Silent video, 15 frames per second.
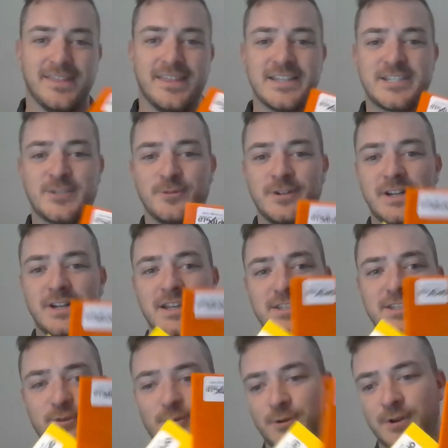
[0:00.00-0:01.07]
This one
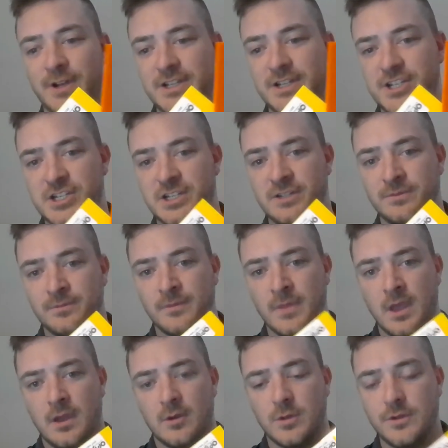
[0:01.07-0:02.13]
is orange.
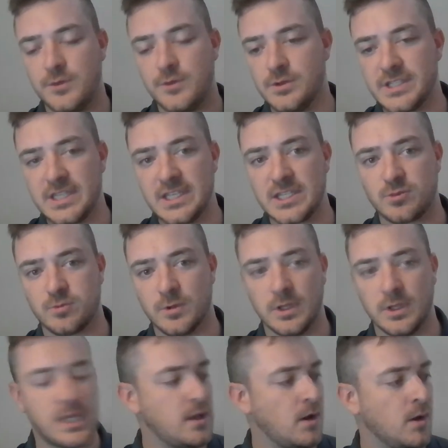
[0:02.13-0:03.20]
We've used this
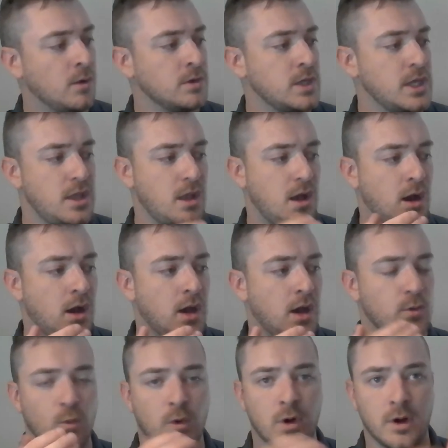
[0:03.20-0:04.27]
really only
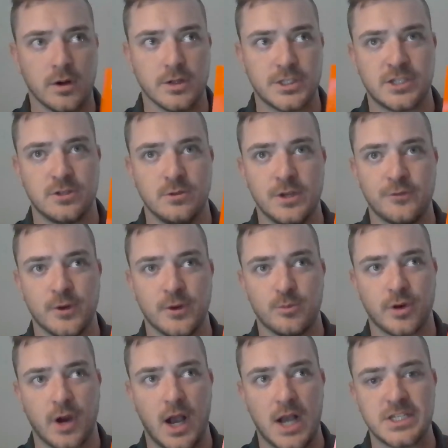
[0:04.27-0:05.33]
on 1 or 2 different
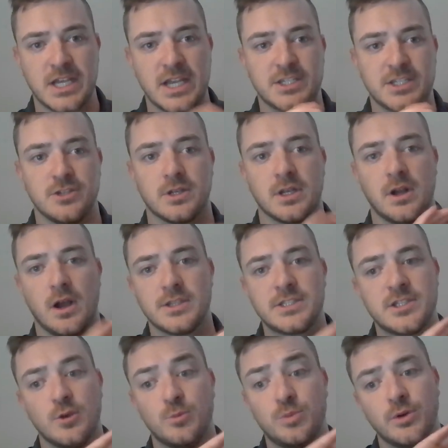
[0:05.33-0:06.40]
projects. You can
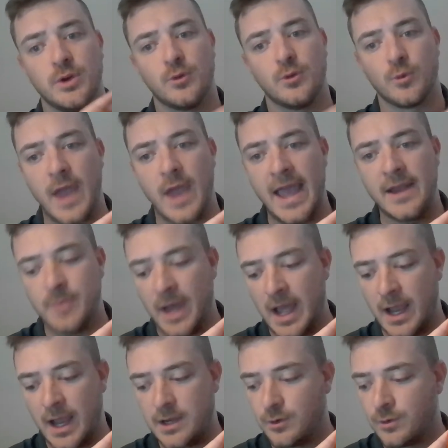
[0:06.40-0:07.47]
also put red
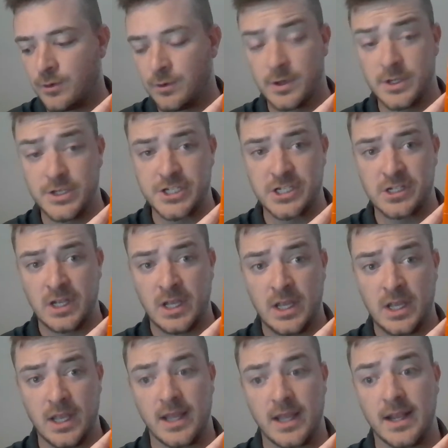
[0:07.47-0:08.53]
behind orange,
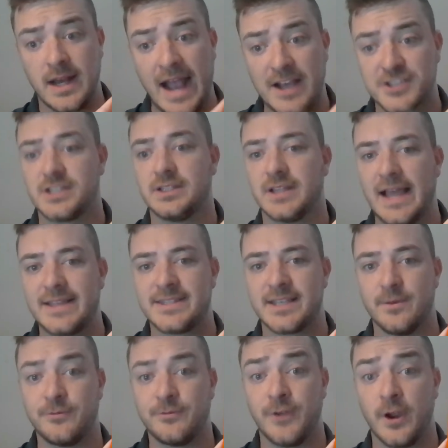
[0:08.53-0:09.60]
and it actually lights
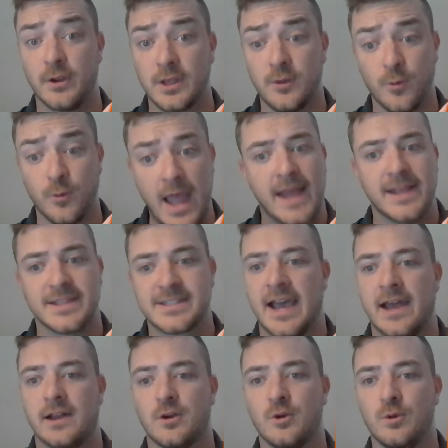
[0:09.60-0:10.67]
up fairly red. It's
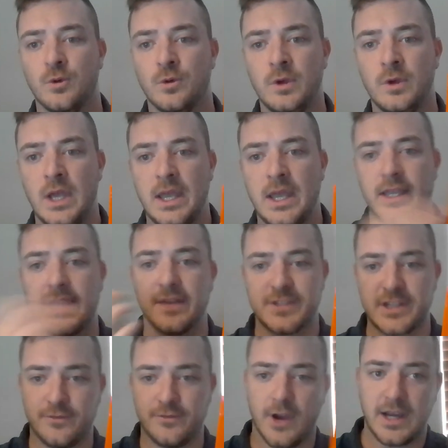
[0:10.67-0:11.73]
kind of cool.
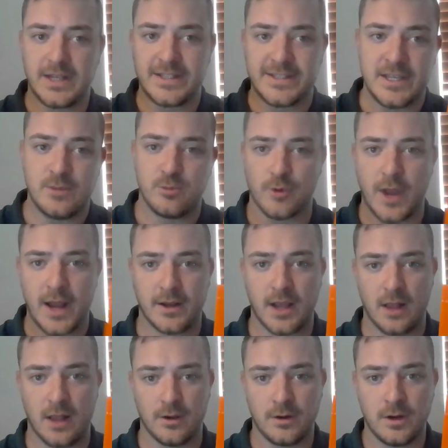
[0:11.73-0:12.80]
Gives it a very deep red
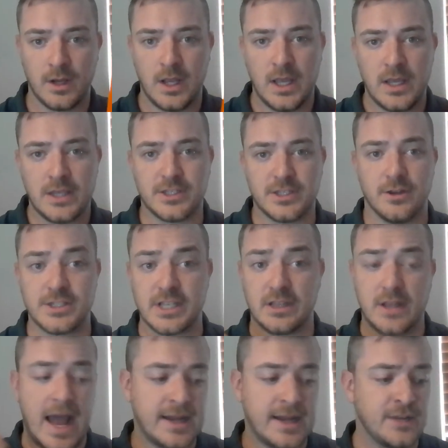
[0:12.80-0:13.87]
color. So there's a
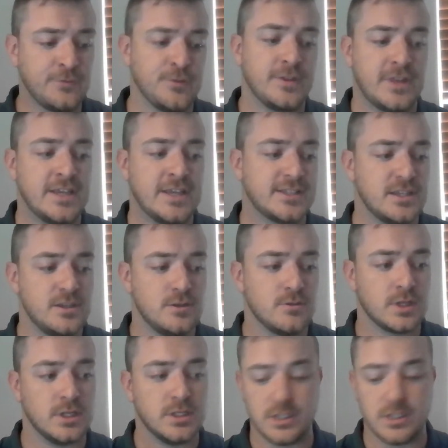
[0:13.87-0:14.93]
lot of different things that you
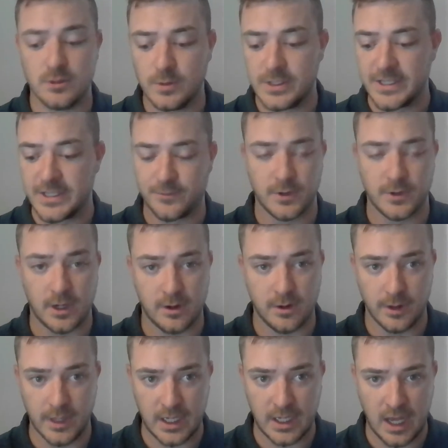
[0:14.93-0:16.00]
can do with different
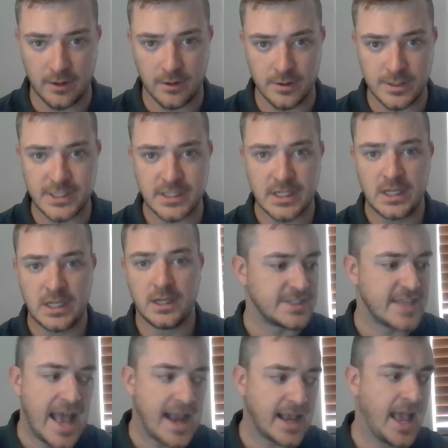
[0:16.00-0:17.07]
acrylic colors. Is
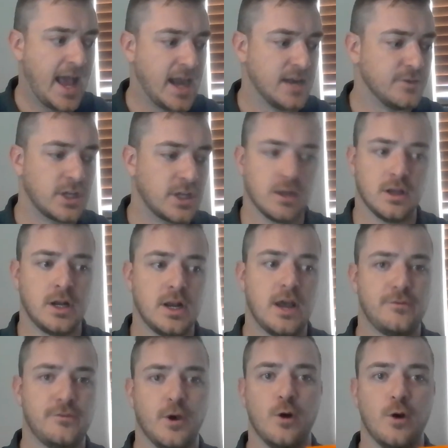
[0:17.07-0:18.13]
that kind of a good
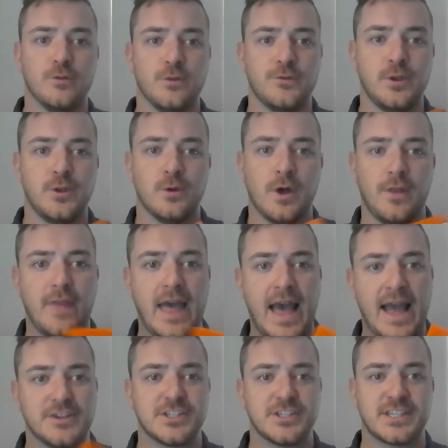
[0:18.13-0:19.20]
enough overview on
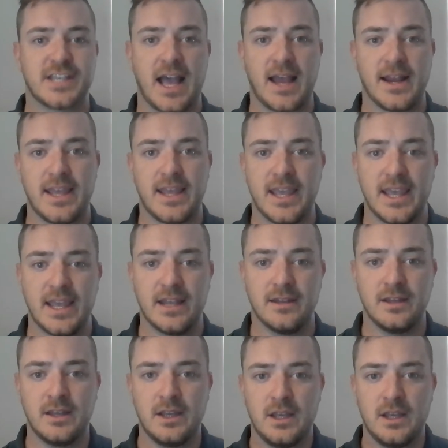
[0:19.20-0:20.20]
that, just to kind of hit?